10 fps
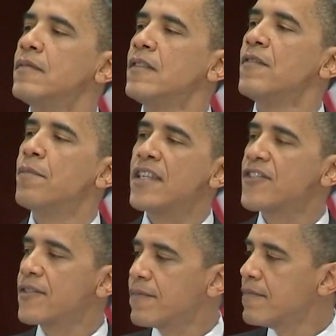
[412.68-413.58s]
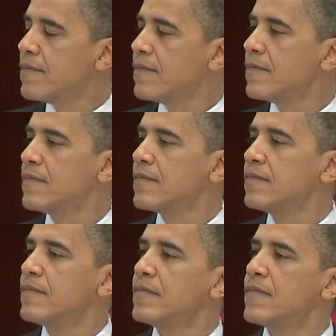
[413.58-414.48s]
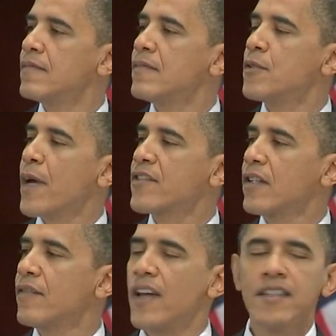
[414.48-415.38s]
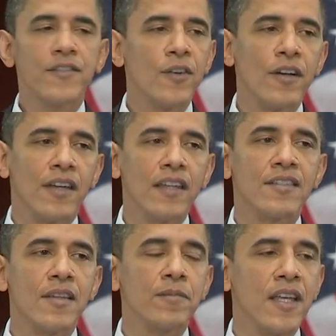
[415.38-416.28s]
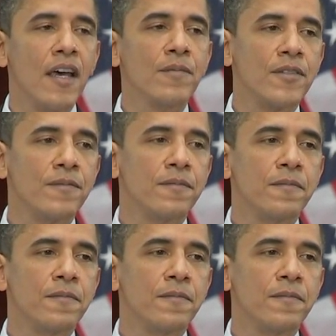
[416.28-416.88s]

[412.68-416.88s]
you've missed special events for your kids sometimes.